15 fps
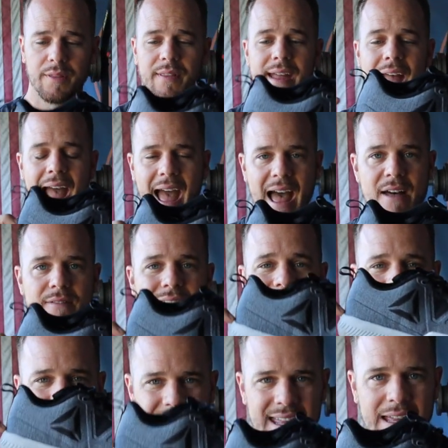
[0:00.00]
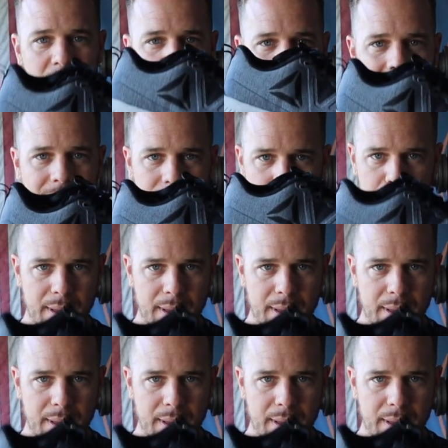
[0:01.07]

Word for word: They have a heel at the